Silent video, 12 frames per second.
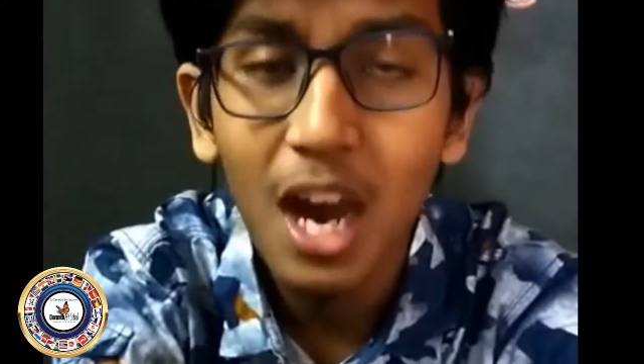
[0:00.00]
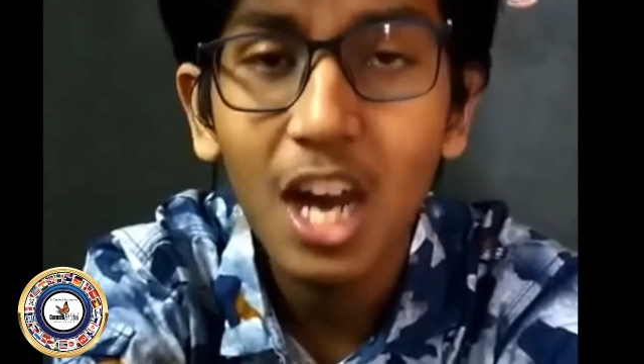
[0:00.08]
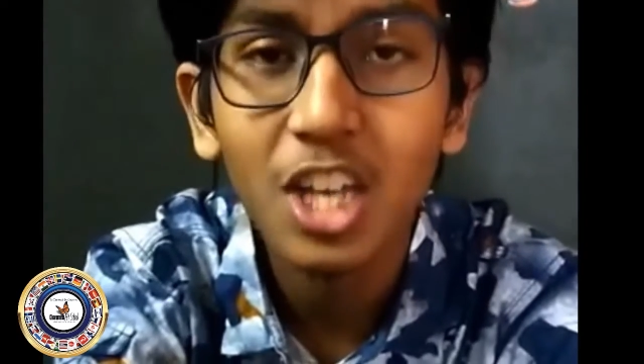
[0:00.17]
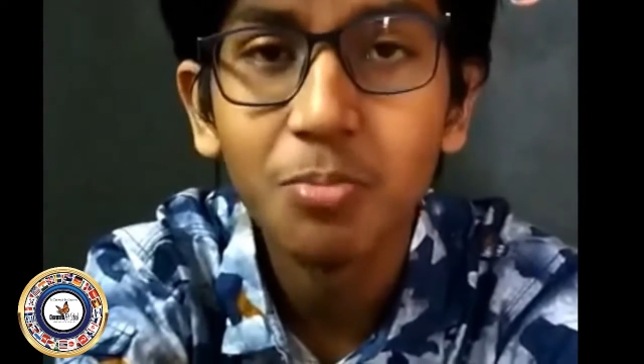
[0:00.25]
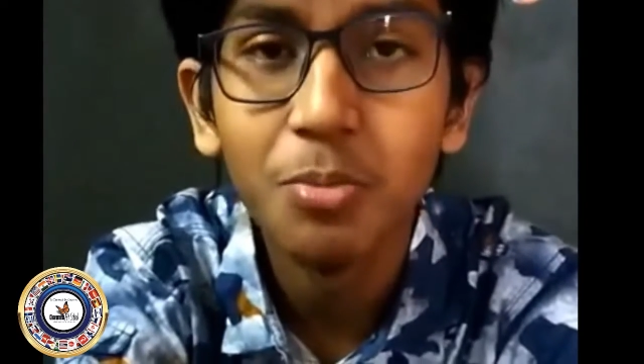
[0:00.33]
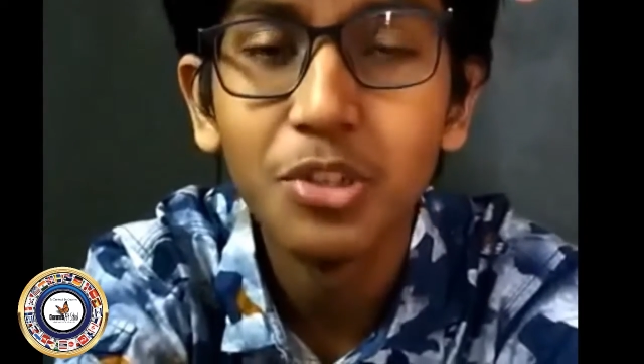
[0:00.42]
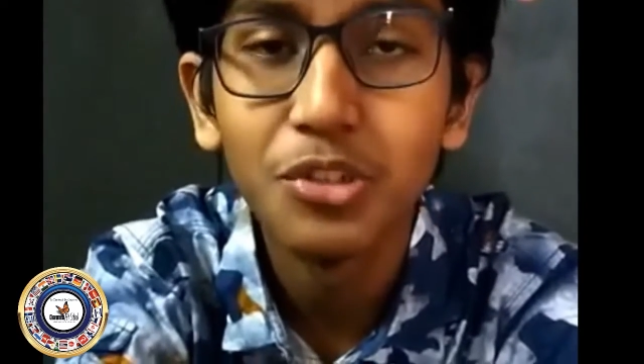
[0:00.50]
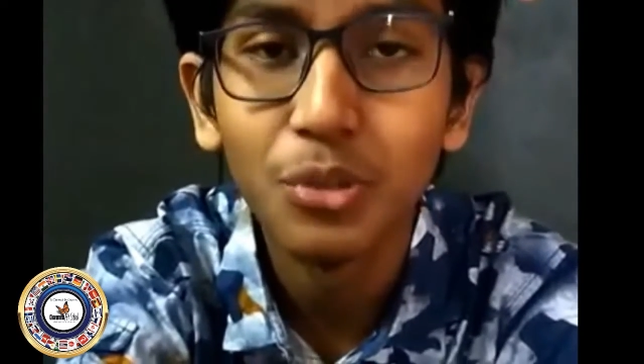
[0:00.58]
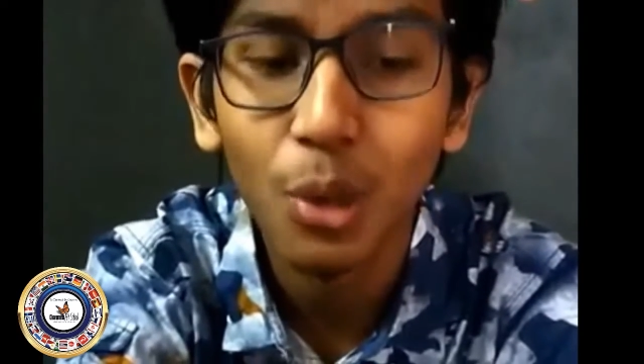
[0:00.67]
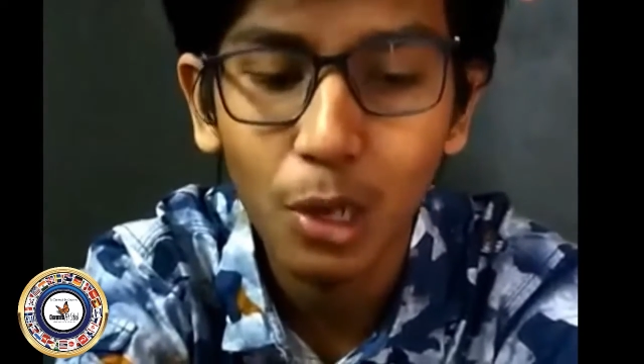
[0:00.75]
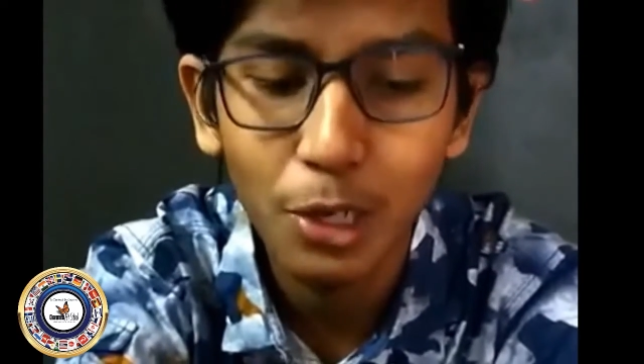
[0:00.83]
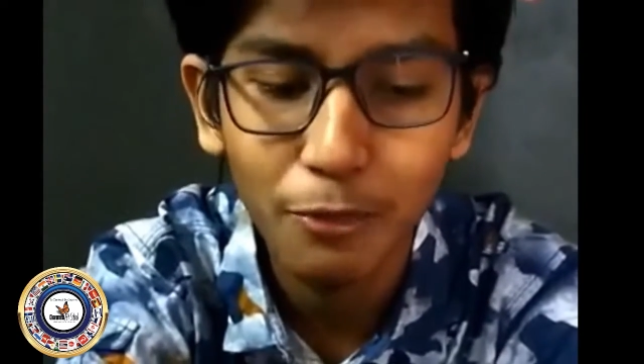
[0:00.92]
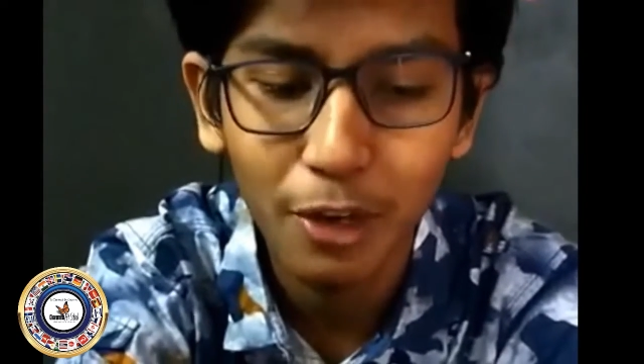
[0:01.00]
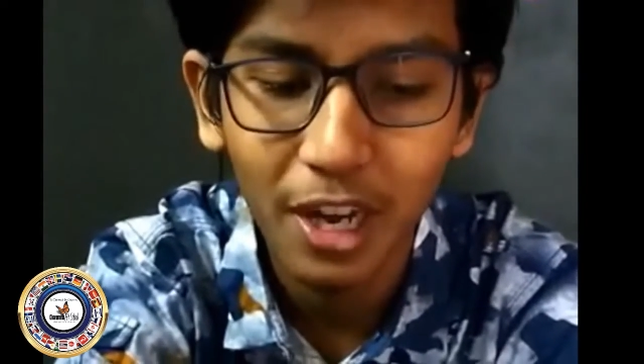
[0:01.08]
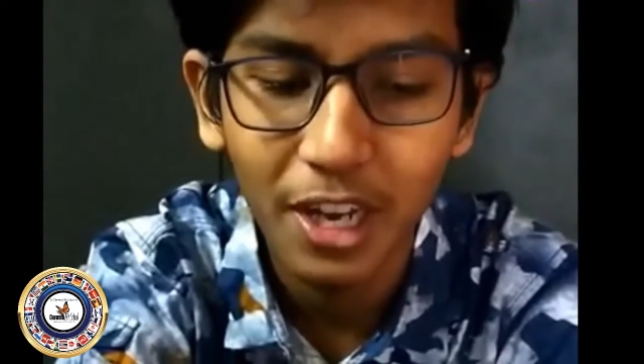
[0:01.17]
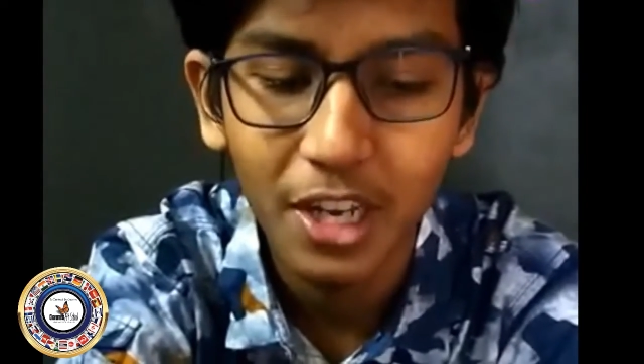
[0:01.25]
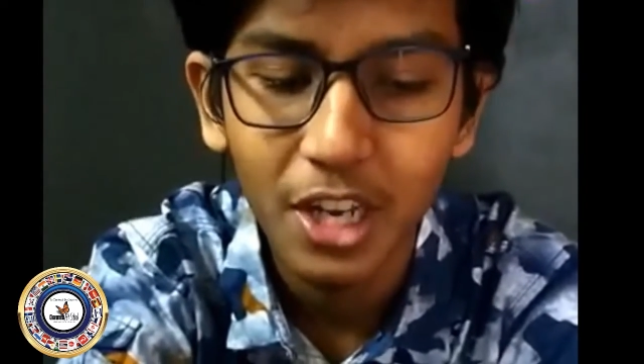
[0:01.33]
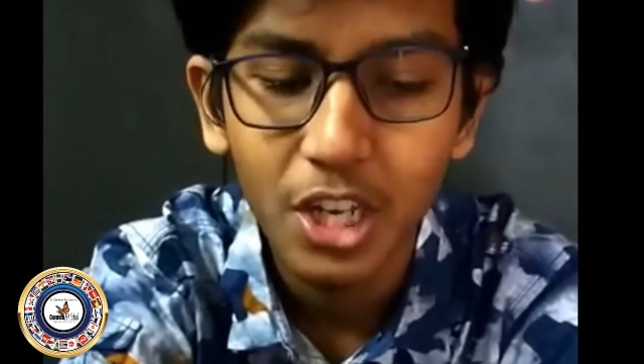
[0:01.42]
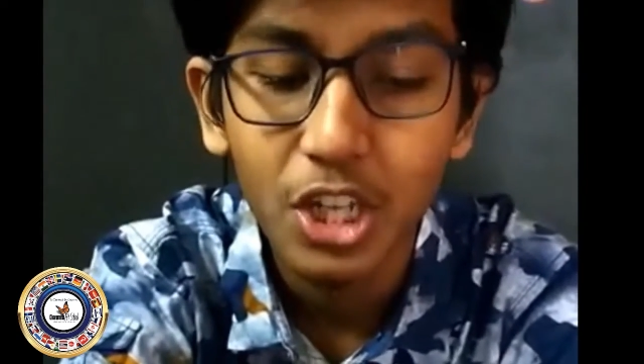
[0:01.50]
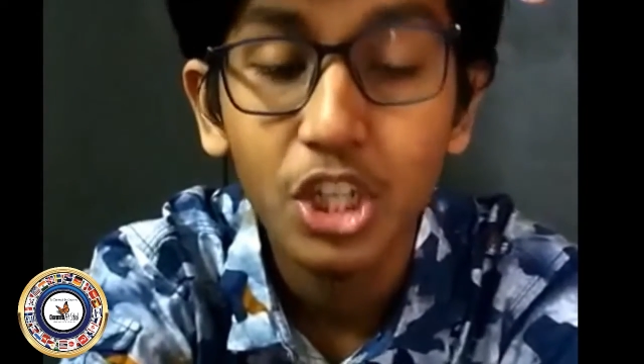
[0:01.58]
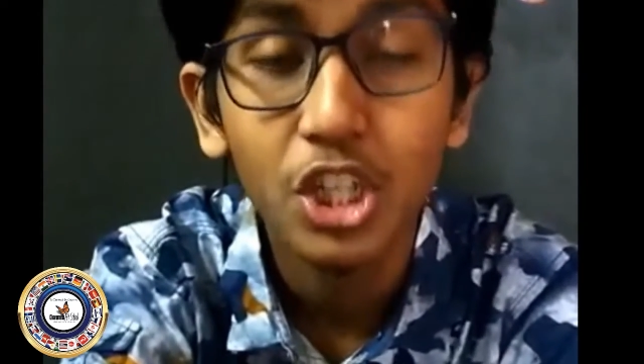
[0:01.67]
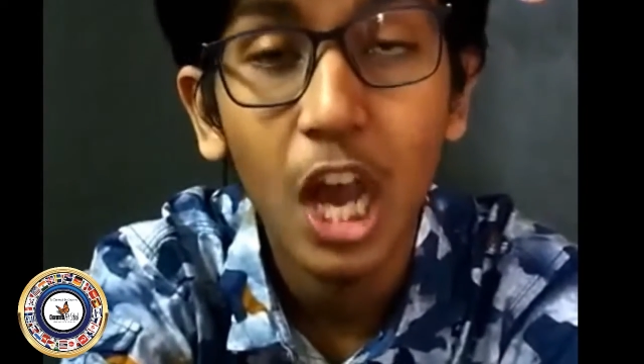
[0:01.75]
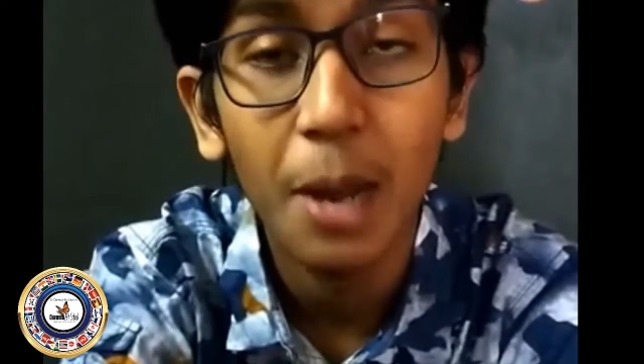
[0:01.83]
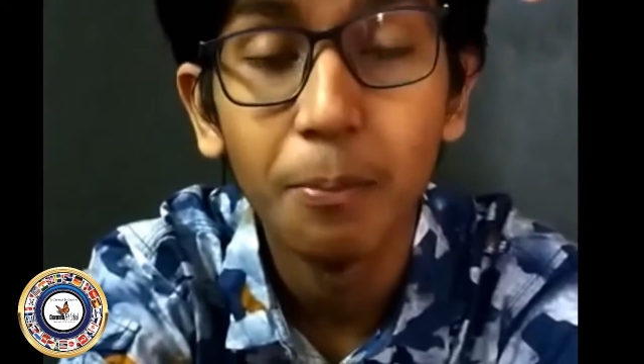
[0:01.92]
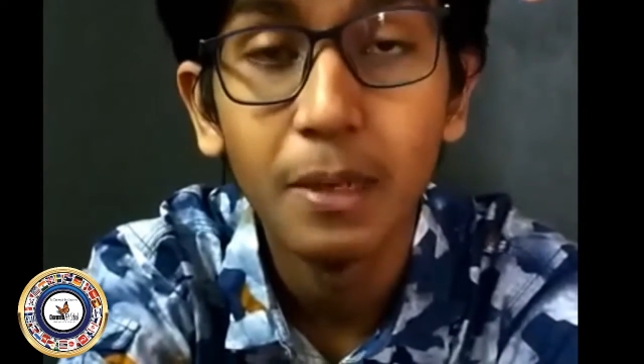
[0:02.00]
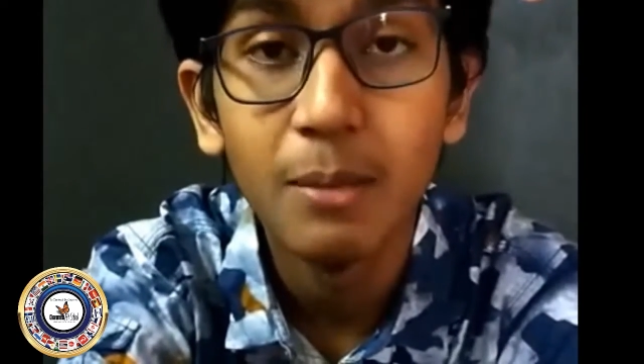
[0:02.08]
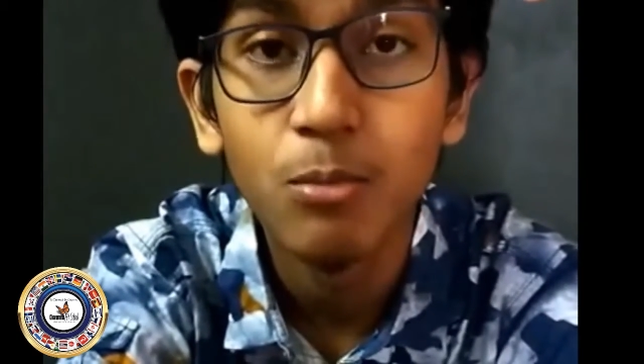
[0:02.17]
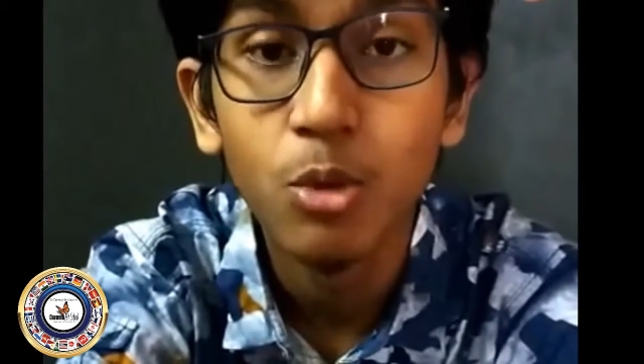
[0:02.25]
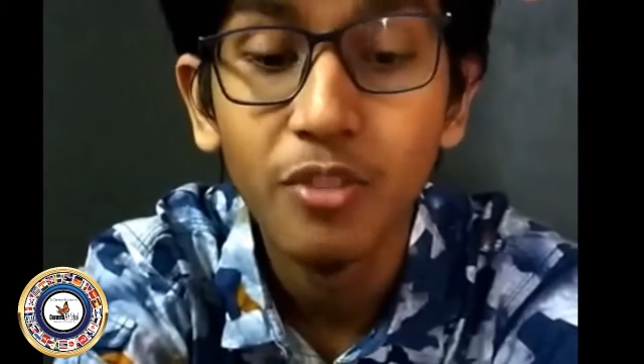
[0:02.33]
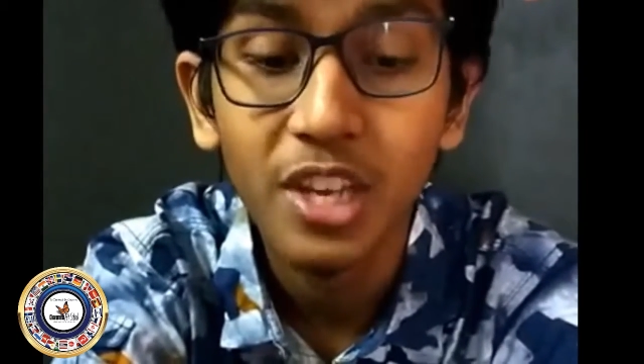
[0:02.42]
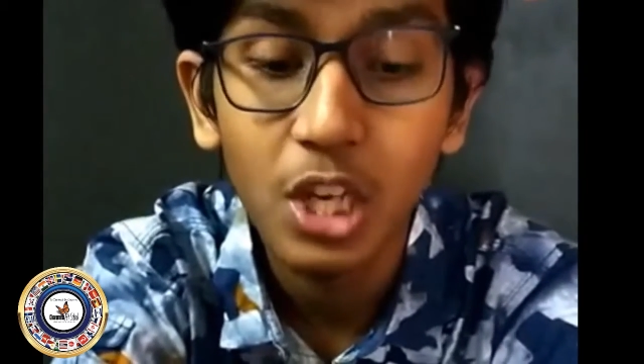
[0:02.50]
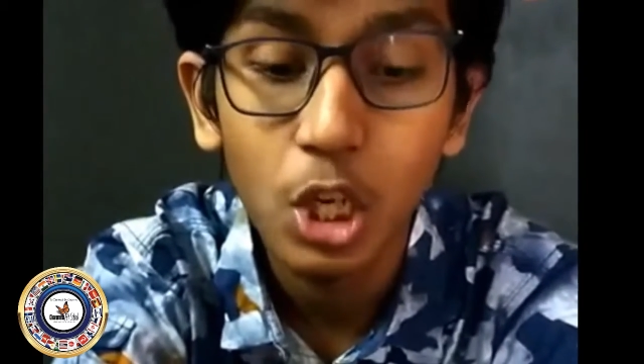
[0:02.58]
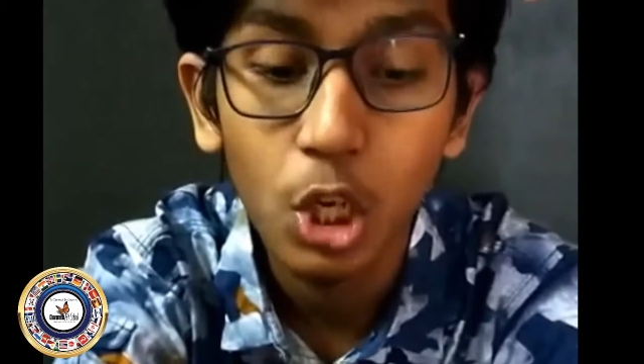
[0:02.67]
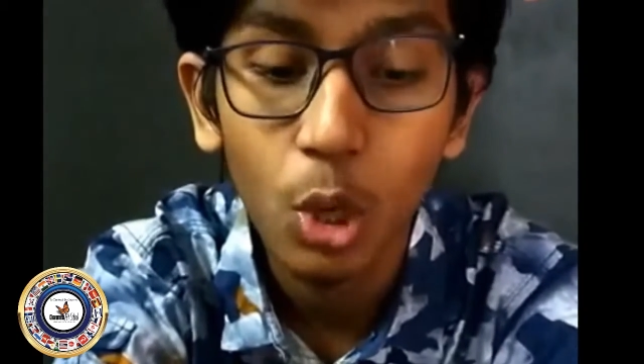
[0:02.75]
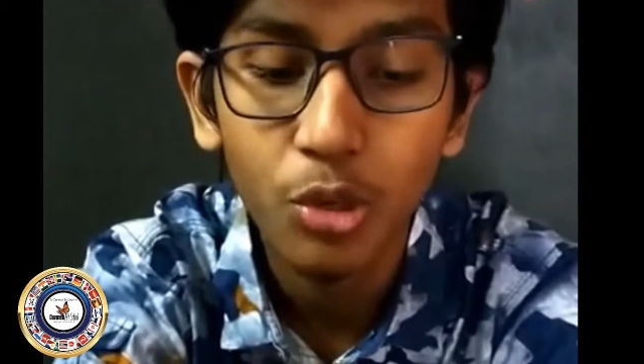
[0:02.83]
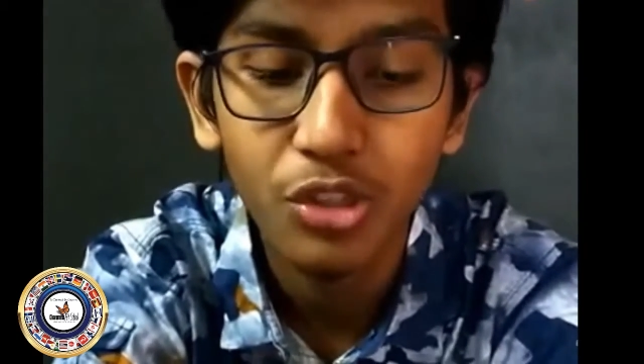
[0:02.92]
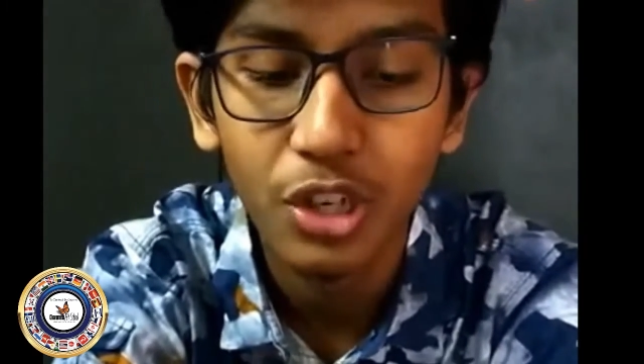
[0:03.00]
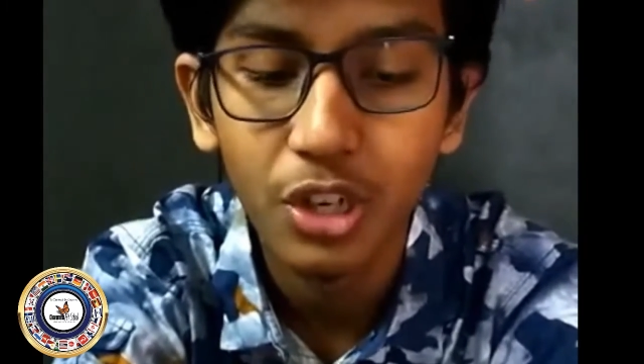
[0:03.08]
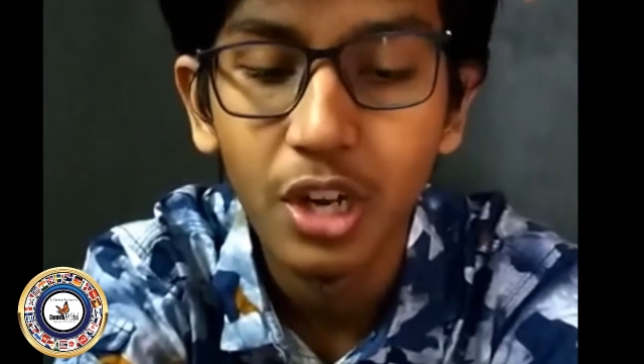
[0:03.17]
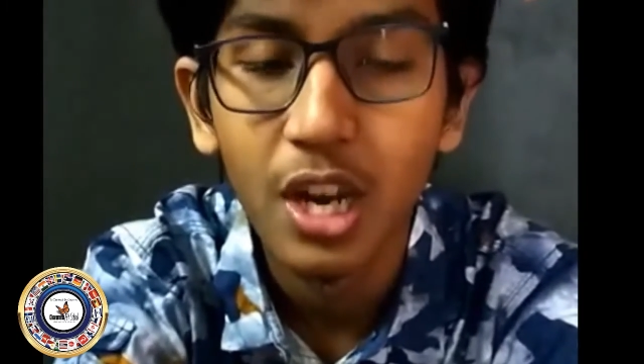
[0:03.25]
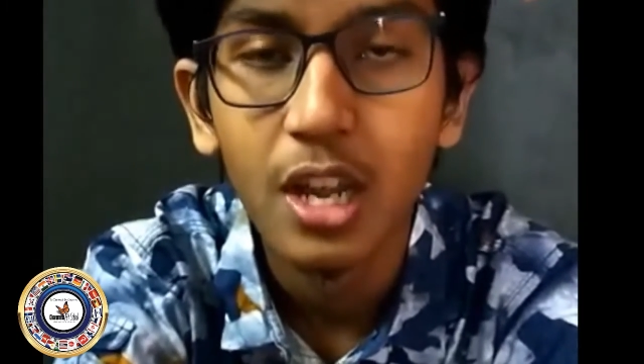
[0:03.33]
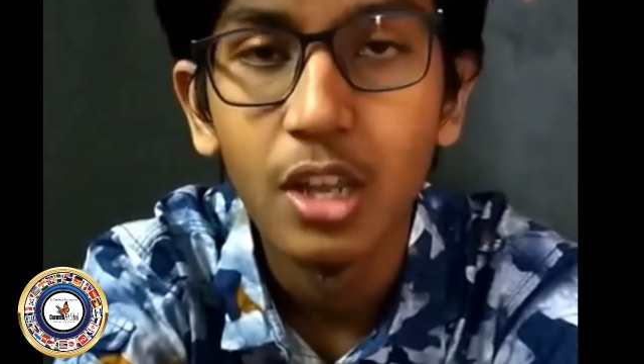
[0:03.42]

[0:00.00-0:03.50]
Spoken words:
asked Mr. Oliver, sharply, moving closer